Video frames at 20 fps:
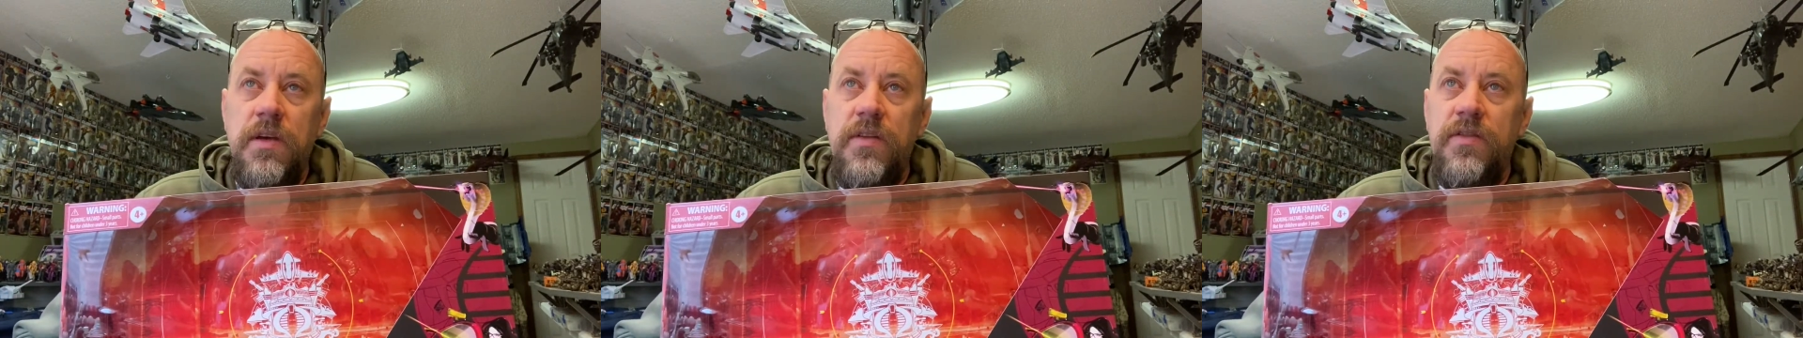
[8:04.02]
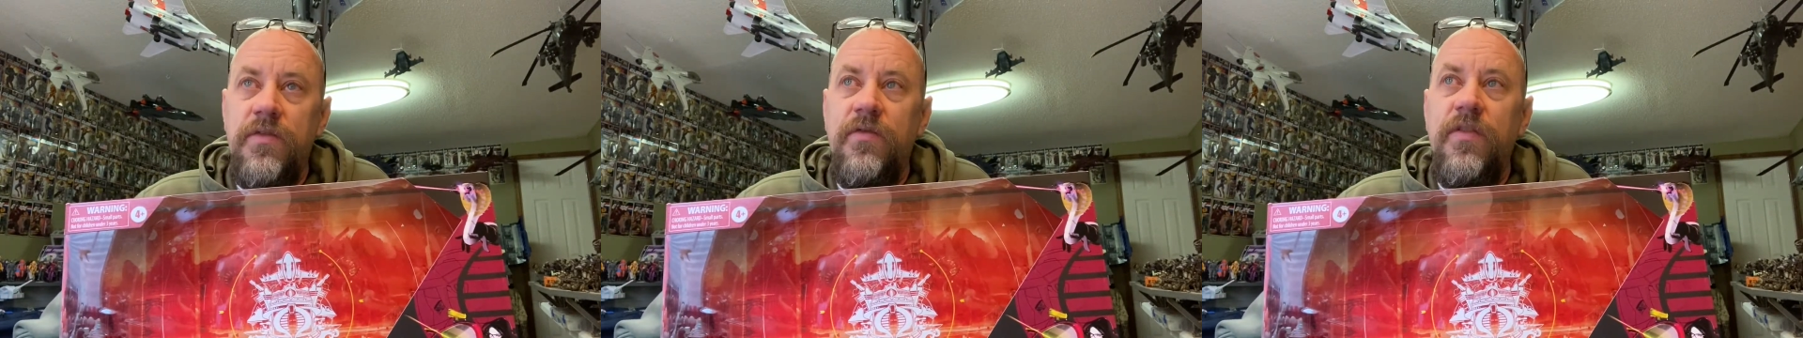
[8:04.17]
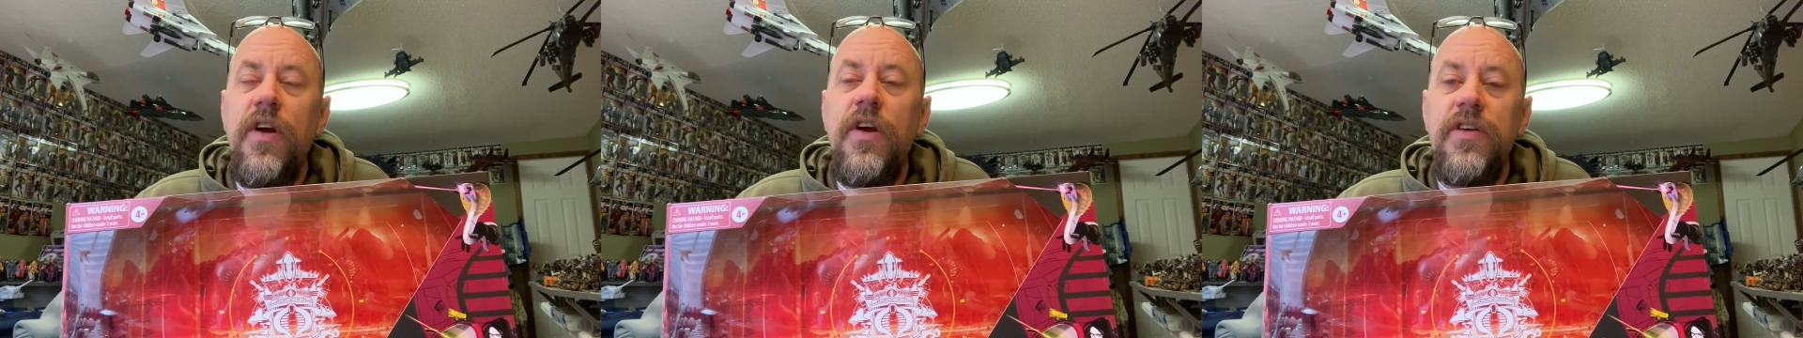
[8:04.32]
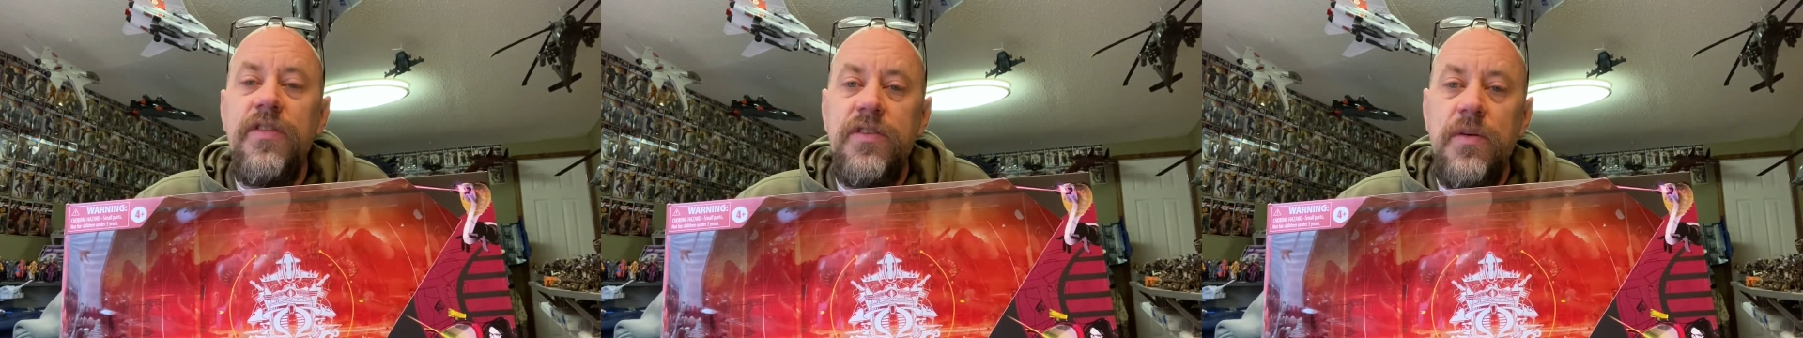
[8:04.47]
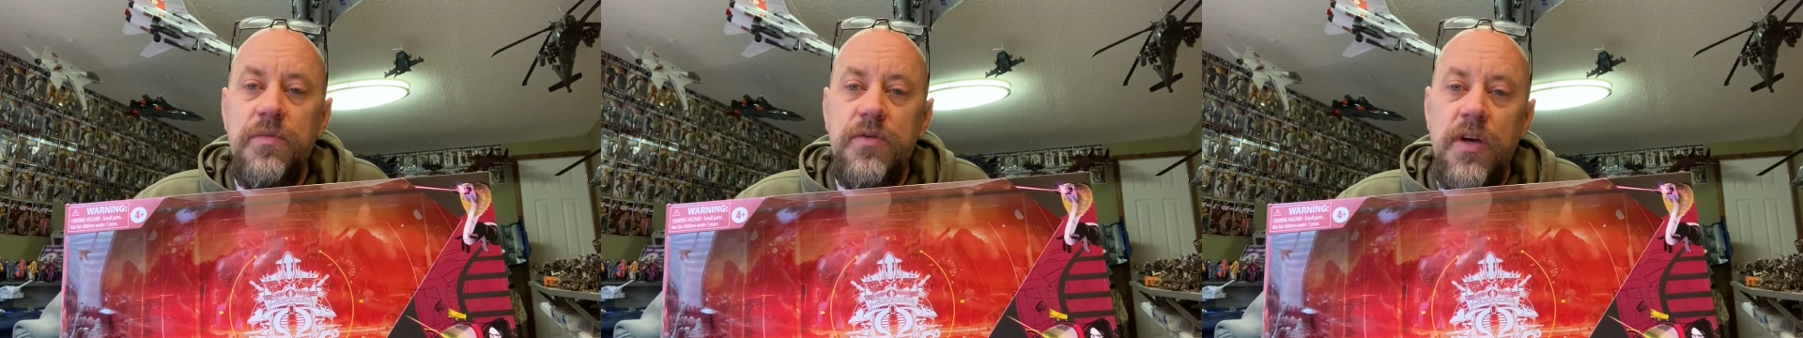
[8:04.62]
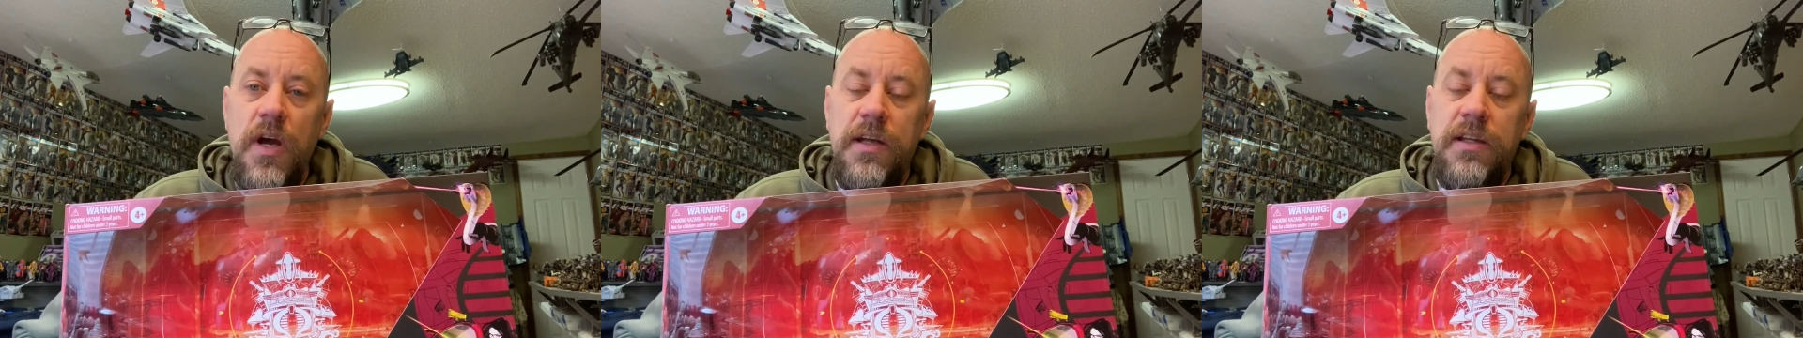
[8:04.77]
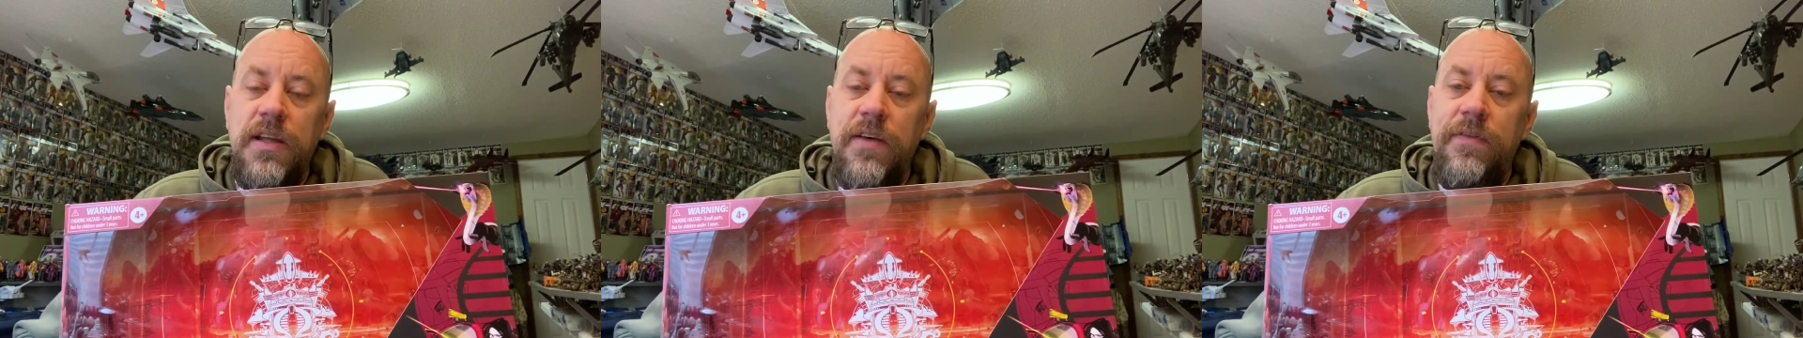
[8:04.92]
very
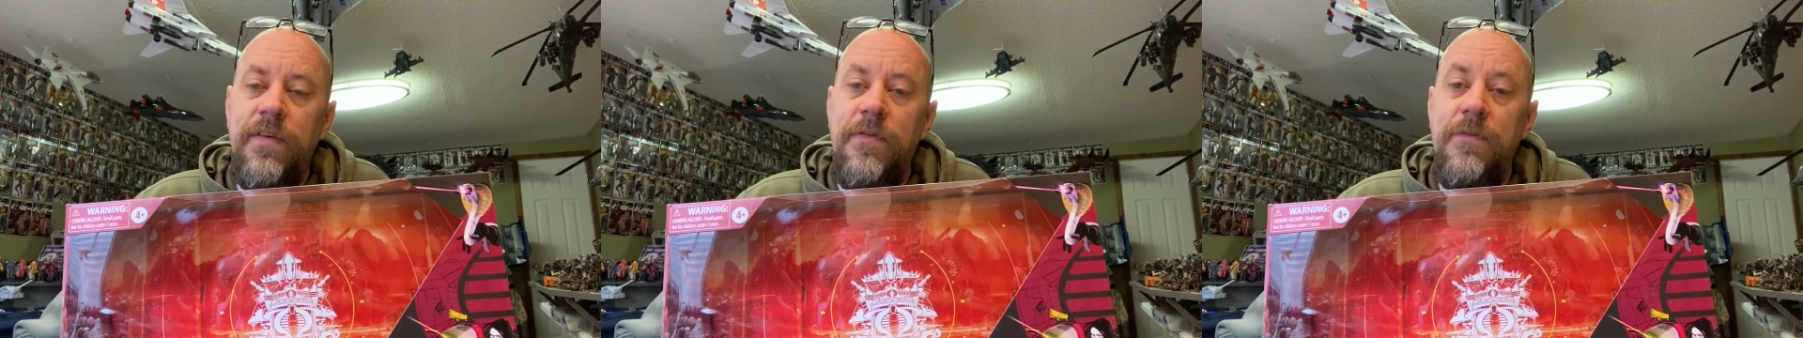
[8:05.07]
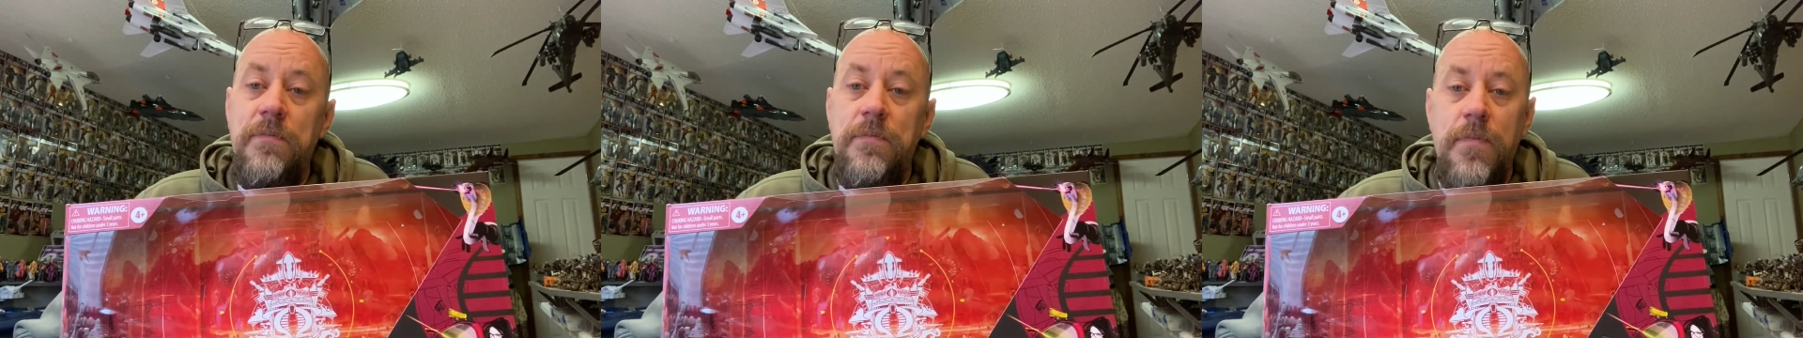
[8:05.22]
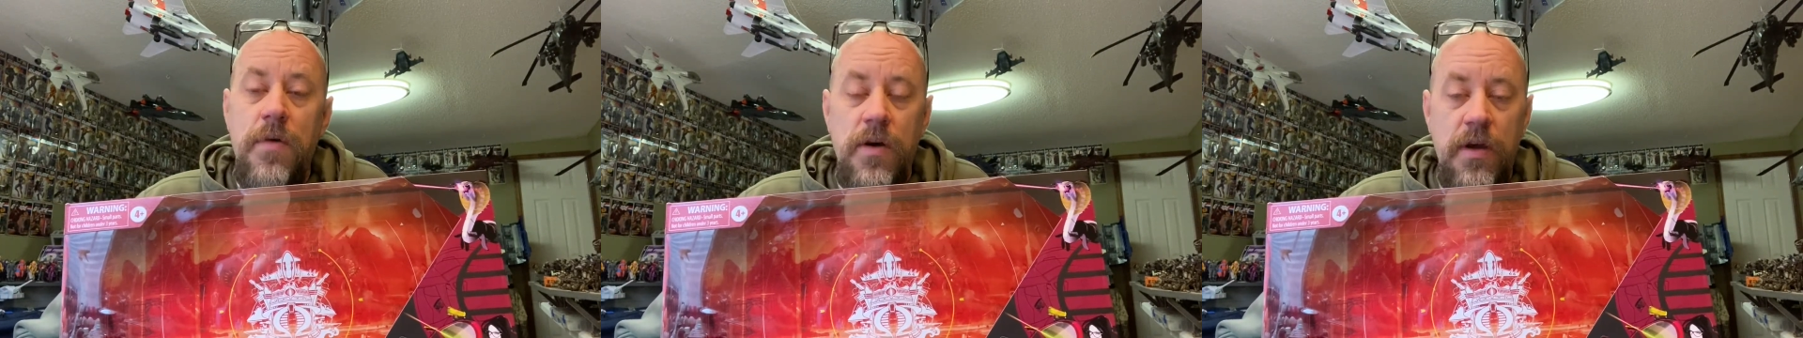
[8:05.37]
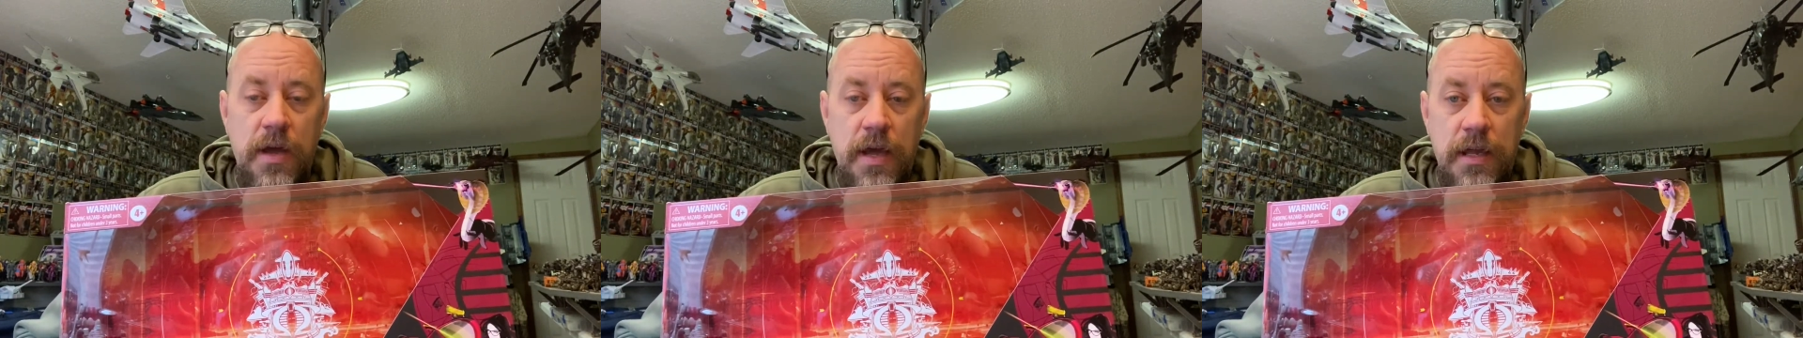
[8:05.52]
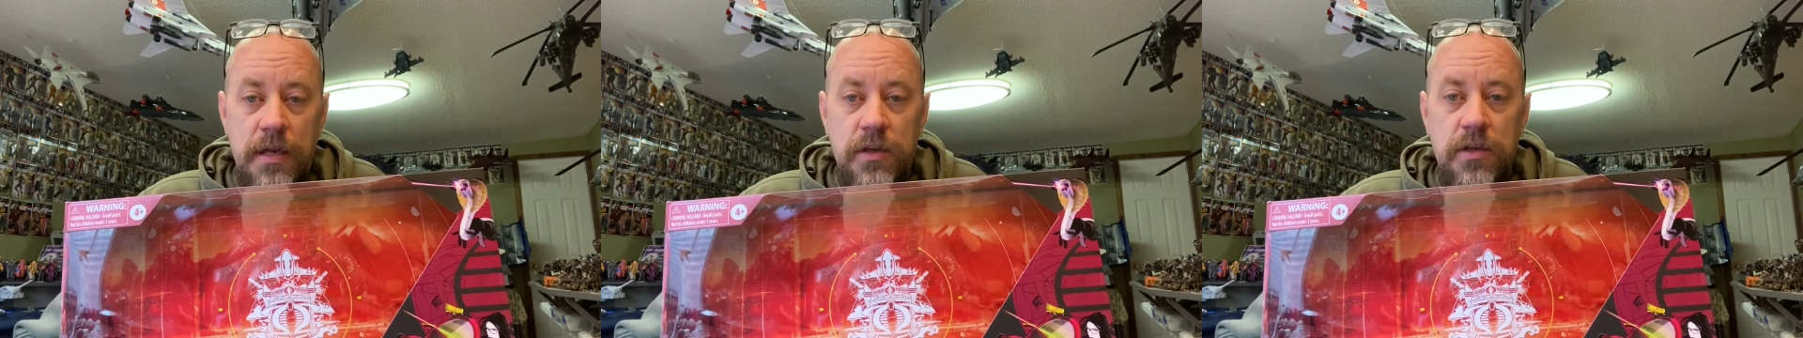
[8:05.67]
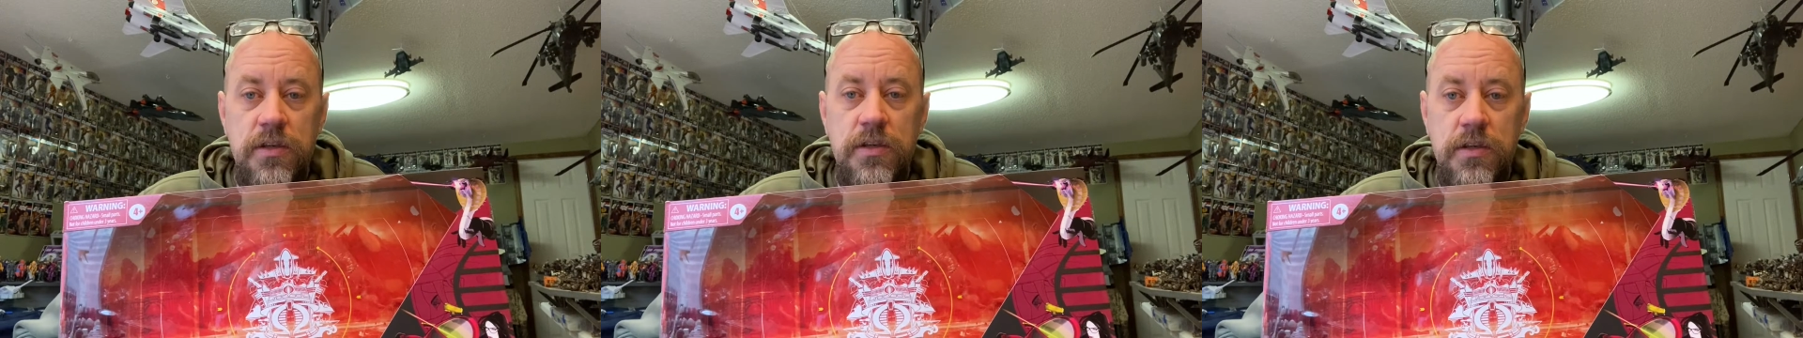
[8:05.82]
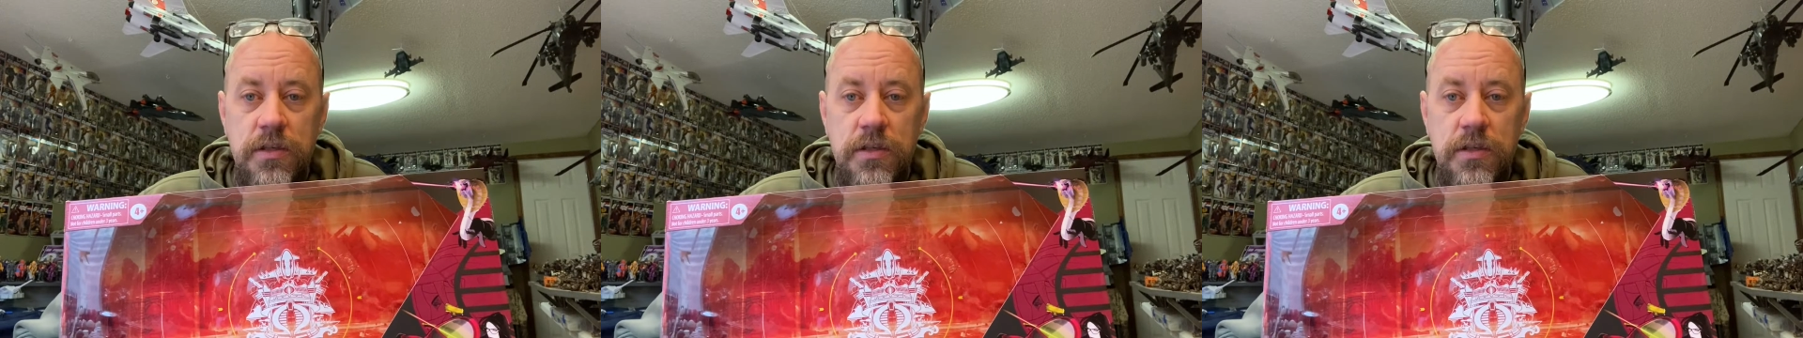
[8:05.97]
subjective and